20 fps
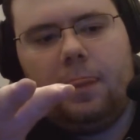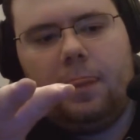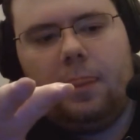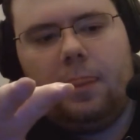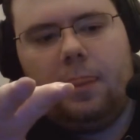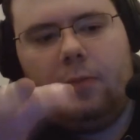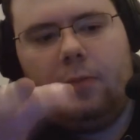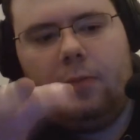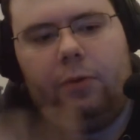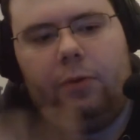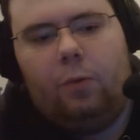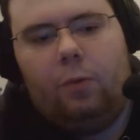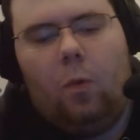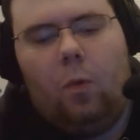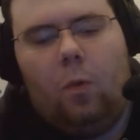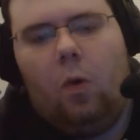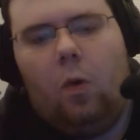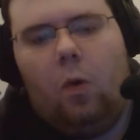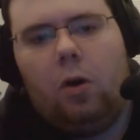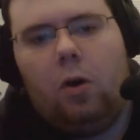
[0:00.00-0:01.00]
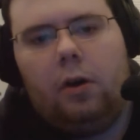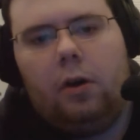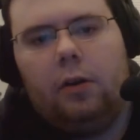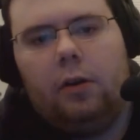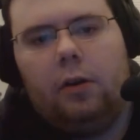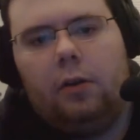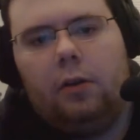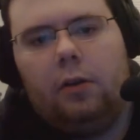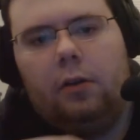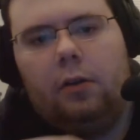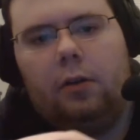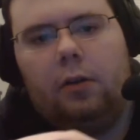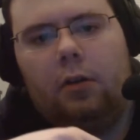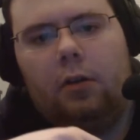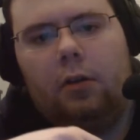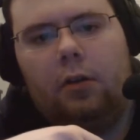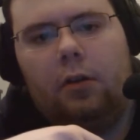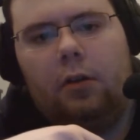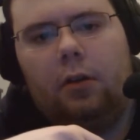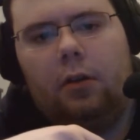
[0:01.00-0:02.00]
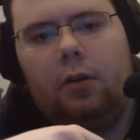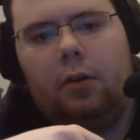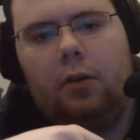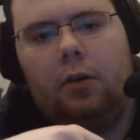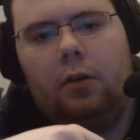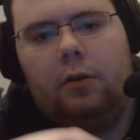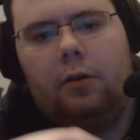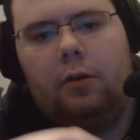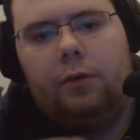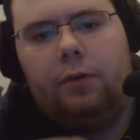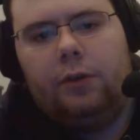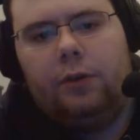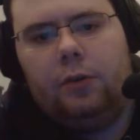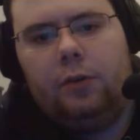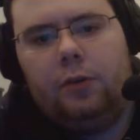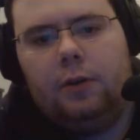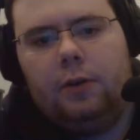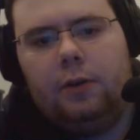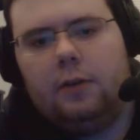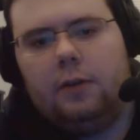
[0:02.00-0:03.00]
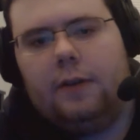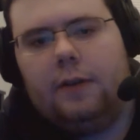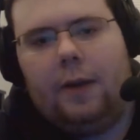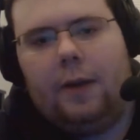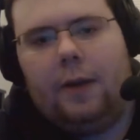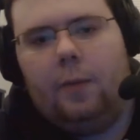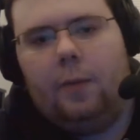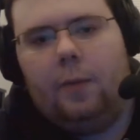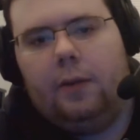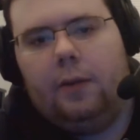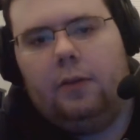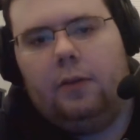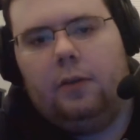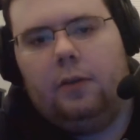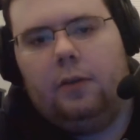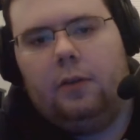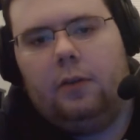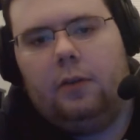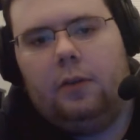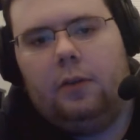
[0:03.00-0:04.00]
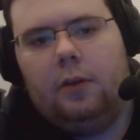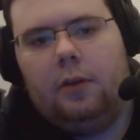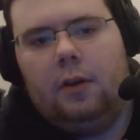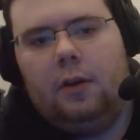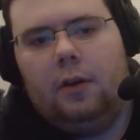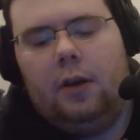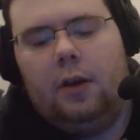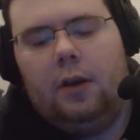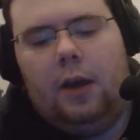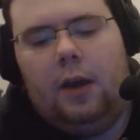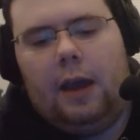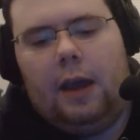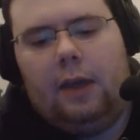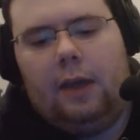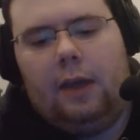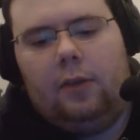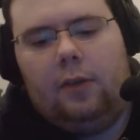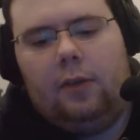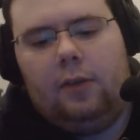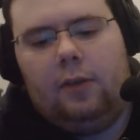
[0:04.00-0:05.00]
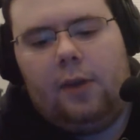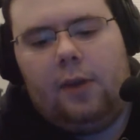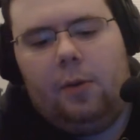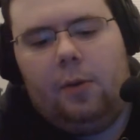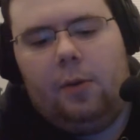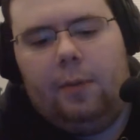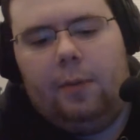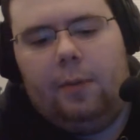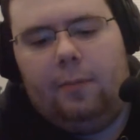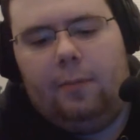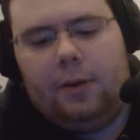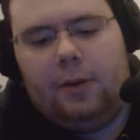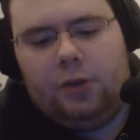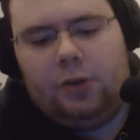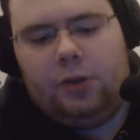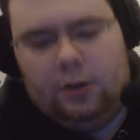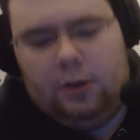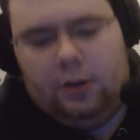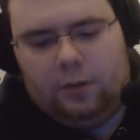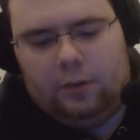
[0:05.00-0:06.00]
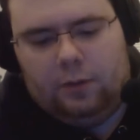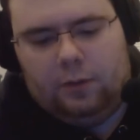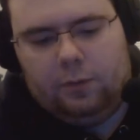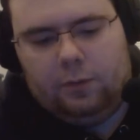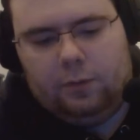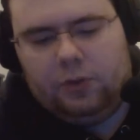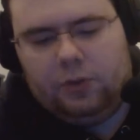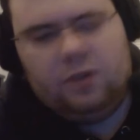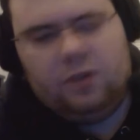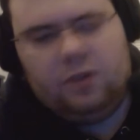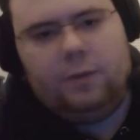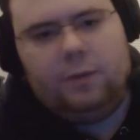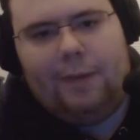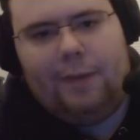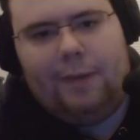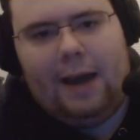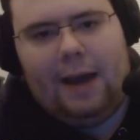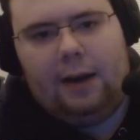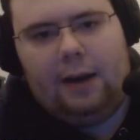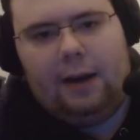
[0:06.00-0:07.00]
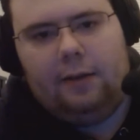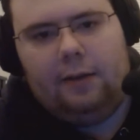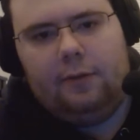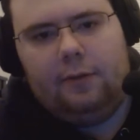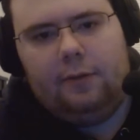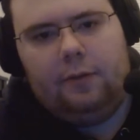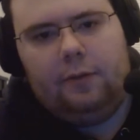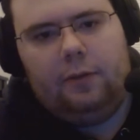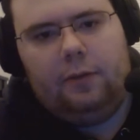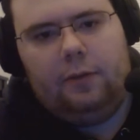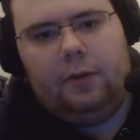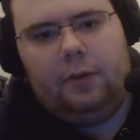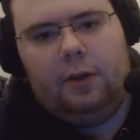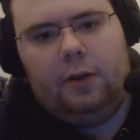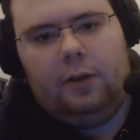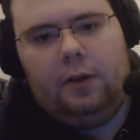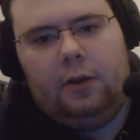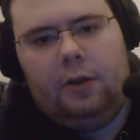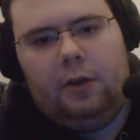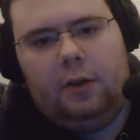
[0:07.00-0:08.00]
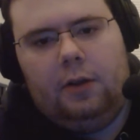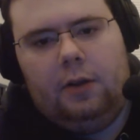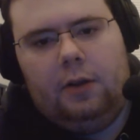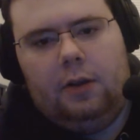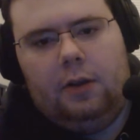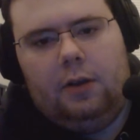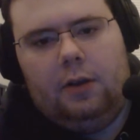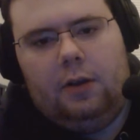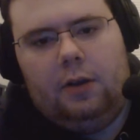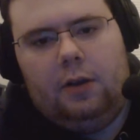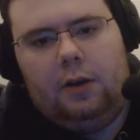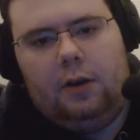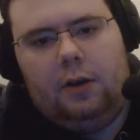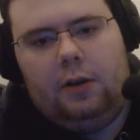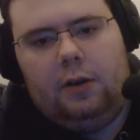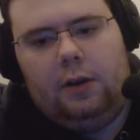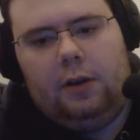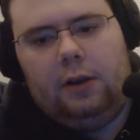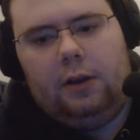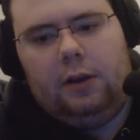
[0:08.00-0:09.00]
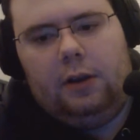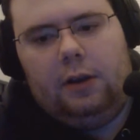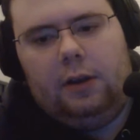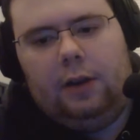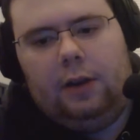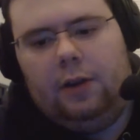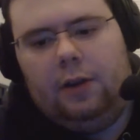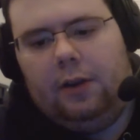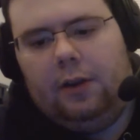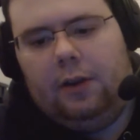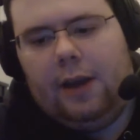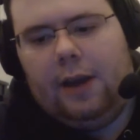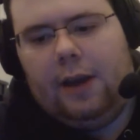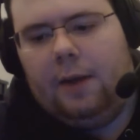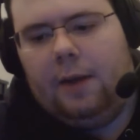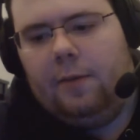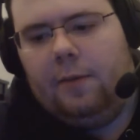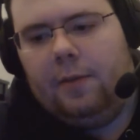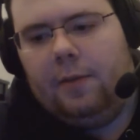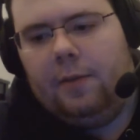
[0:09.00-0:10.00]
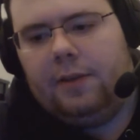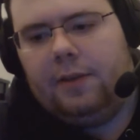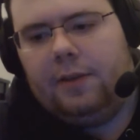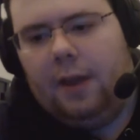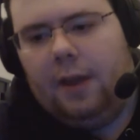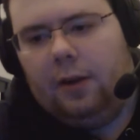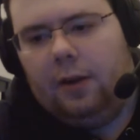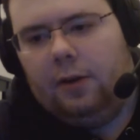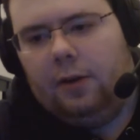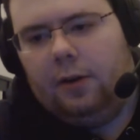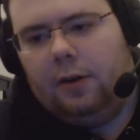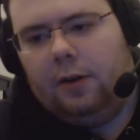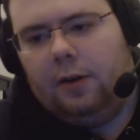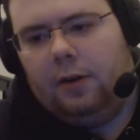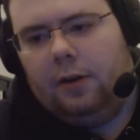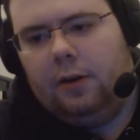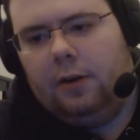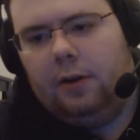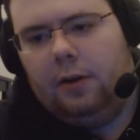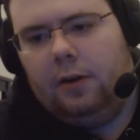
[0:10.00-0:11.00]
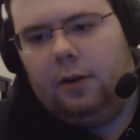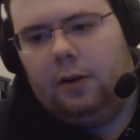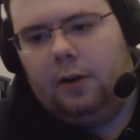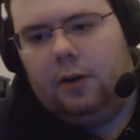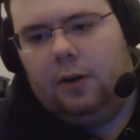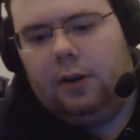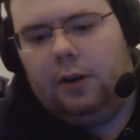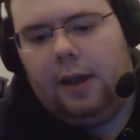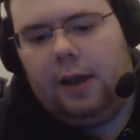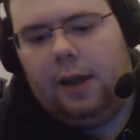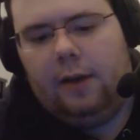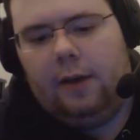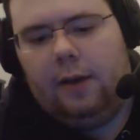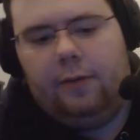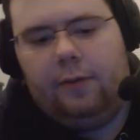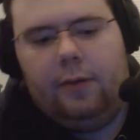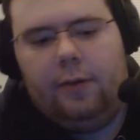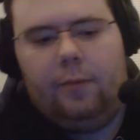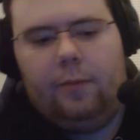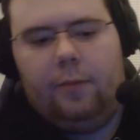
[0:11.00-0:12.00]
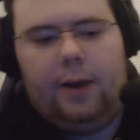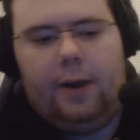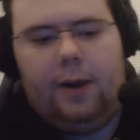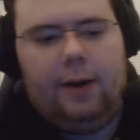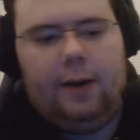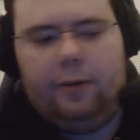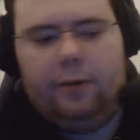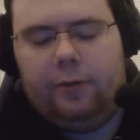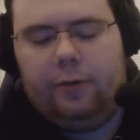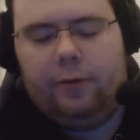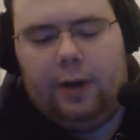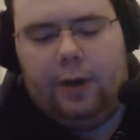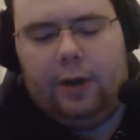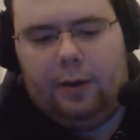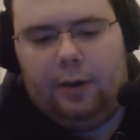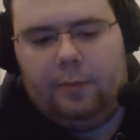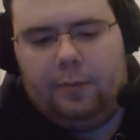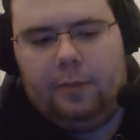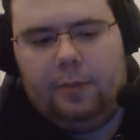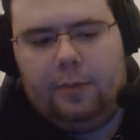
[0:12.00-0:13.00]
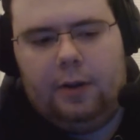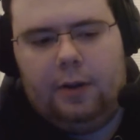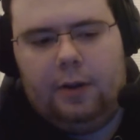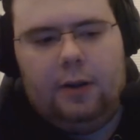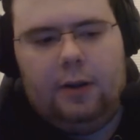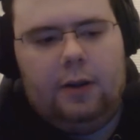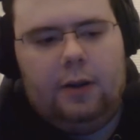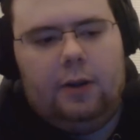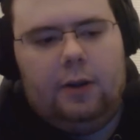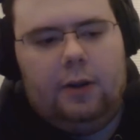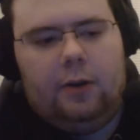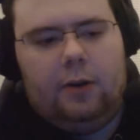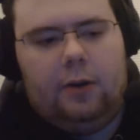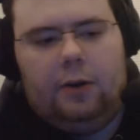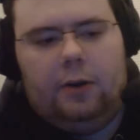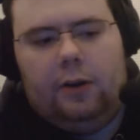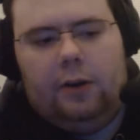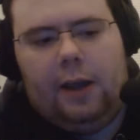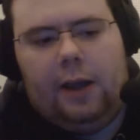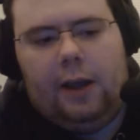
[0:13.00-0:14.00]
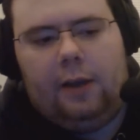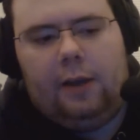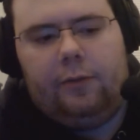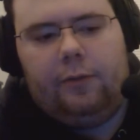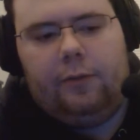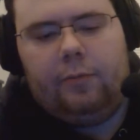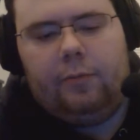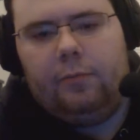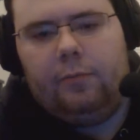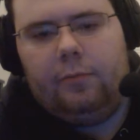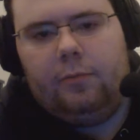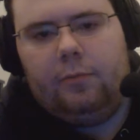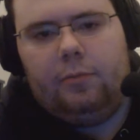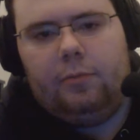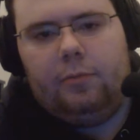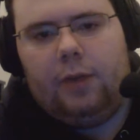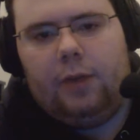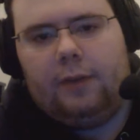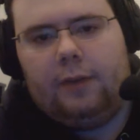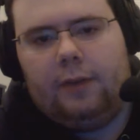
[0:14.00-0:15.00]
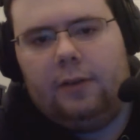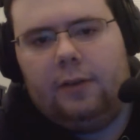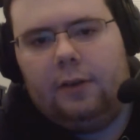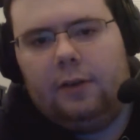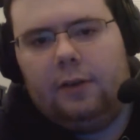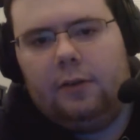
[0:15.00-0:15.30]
reward for doing the settlements. And the settlement missions were just repetitive. Either you get it from a settler, or you get it from Radio Freedom, or you'd get it from Preston.